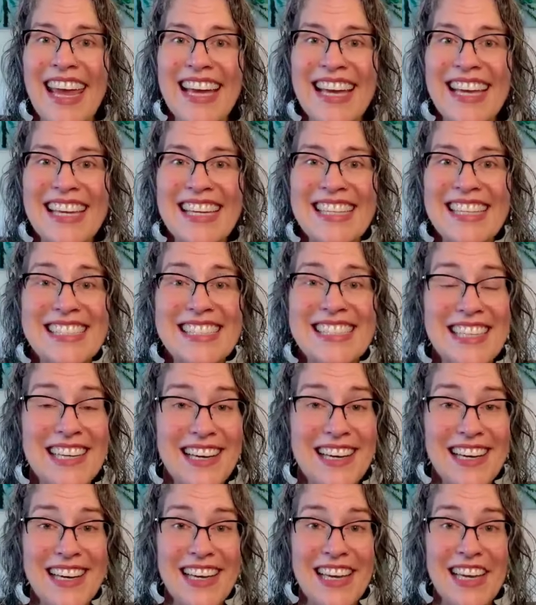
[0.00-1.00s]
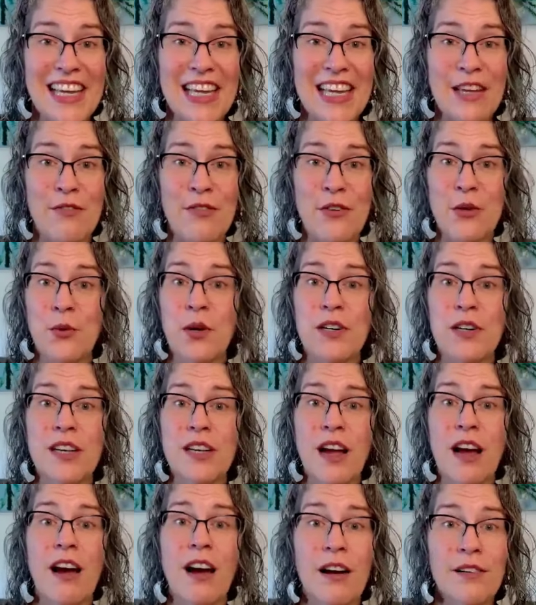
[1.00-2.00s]
And if you
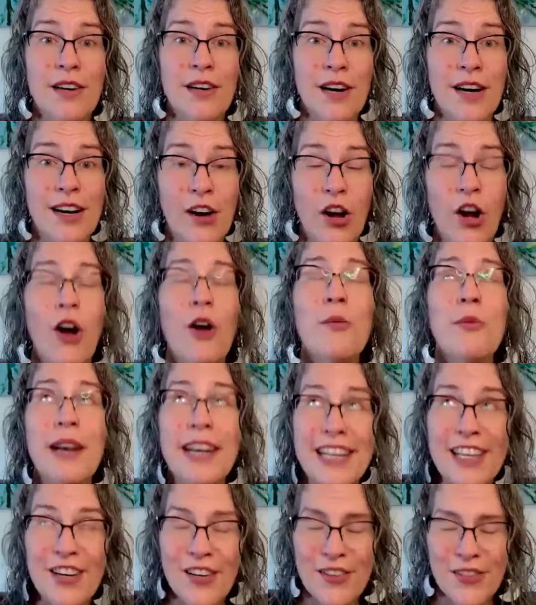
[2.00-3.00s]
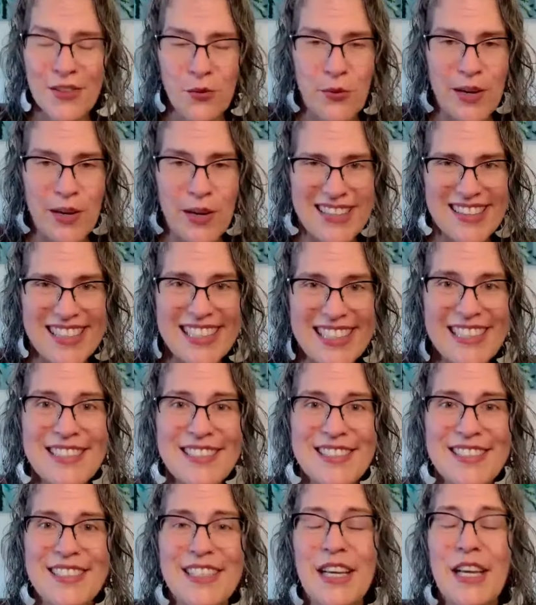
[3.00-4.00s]
are already on the wait
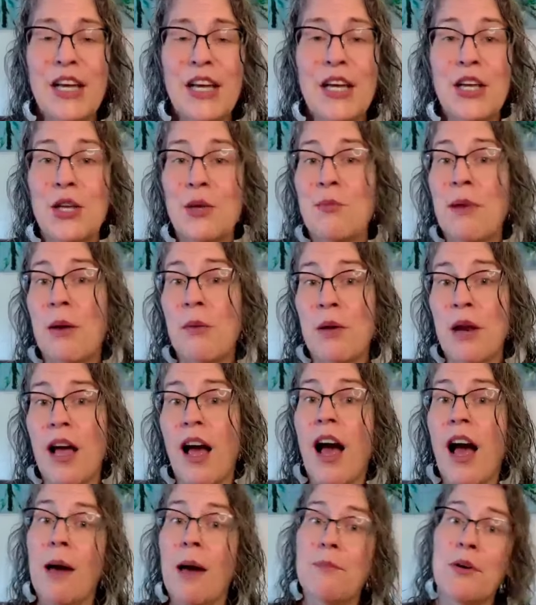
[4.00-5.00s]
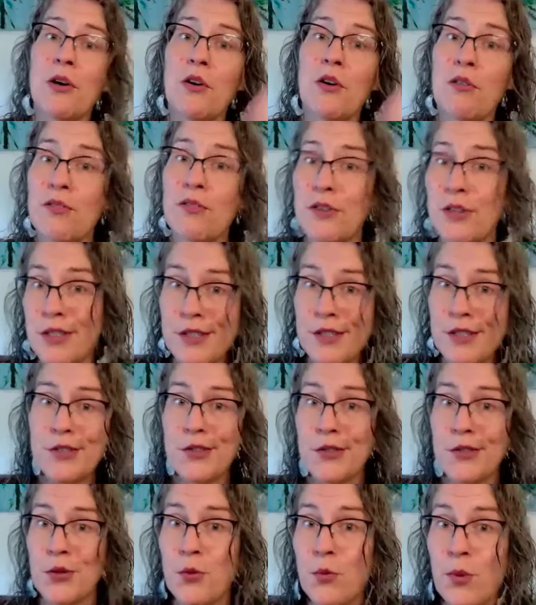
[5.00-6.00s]
list, you might want to hop over
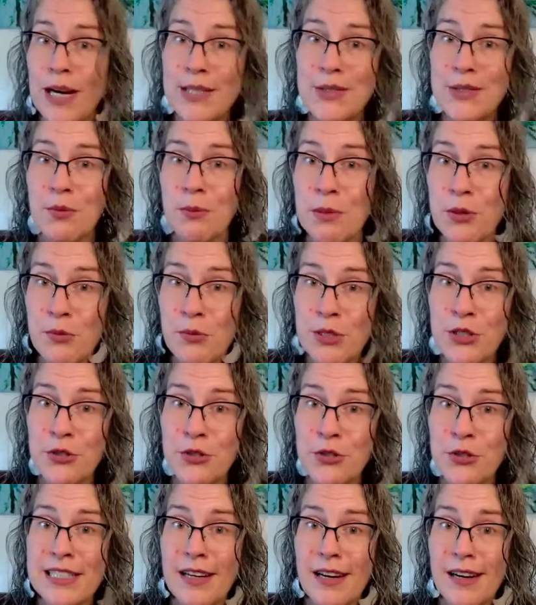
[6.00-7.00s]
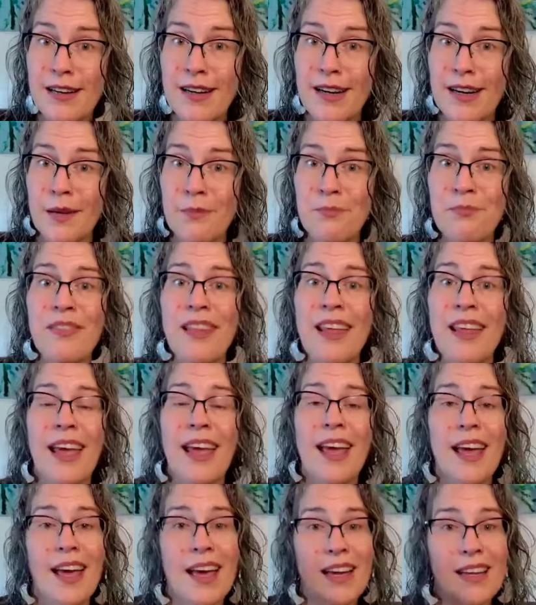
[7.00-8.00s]
to wisewomanwitchery.com
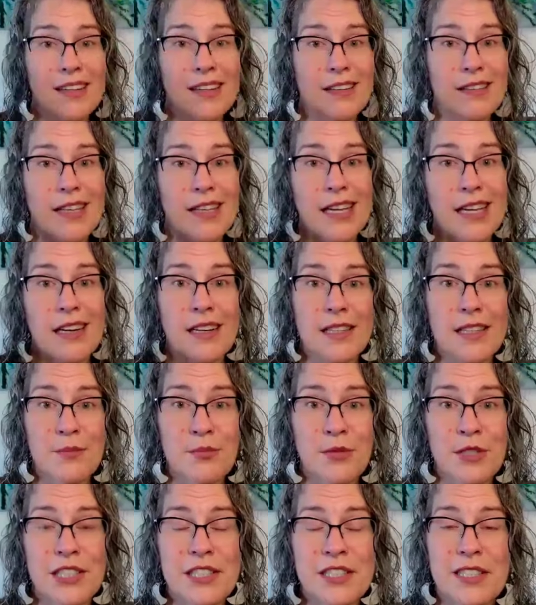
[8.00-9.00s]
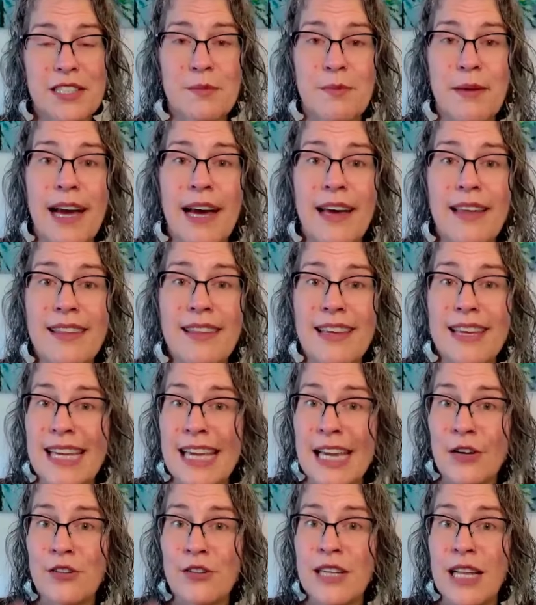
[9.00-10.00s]
and click on the Priestess Path
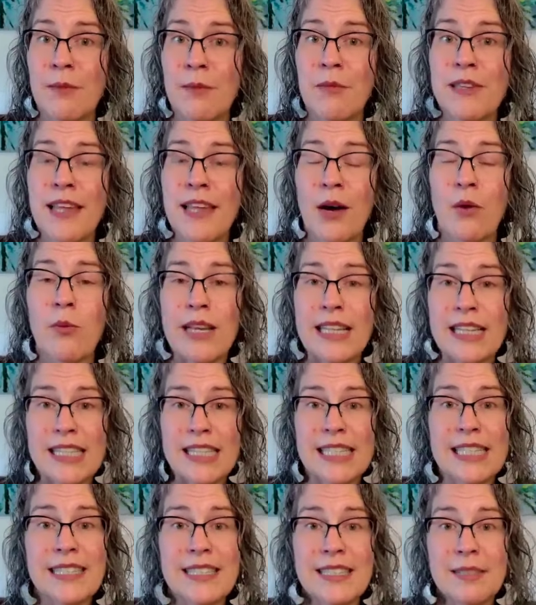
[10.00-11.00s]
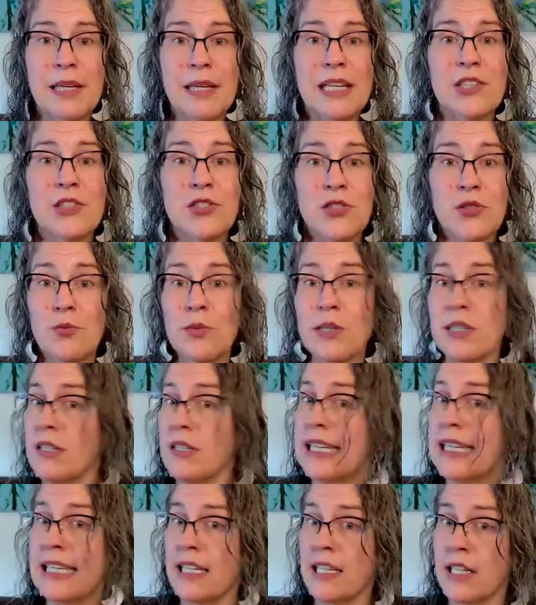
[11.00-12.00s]
and get your name on that wait list because you
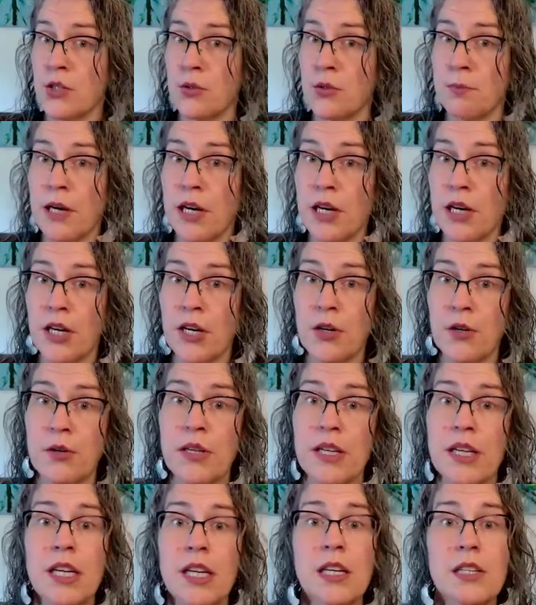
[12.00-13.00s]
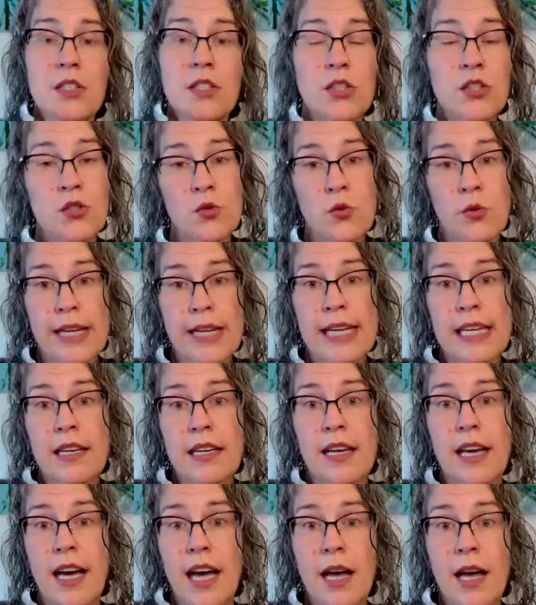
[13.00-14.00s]
will get a coupon code to
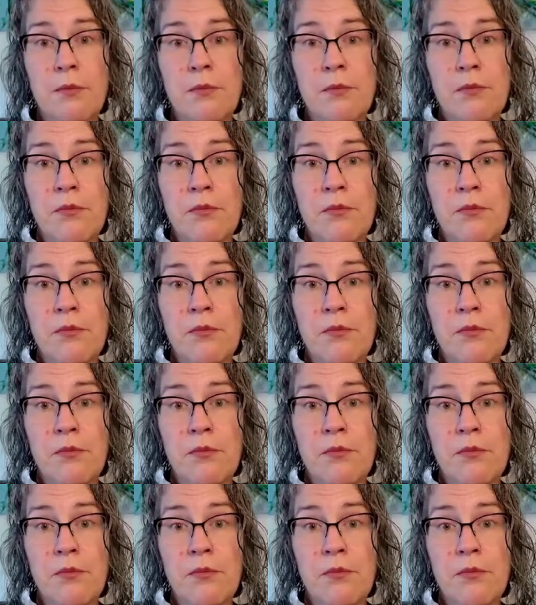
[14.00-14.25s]
join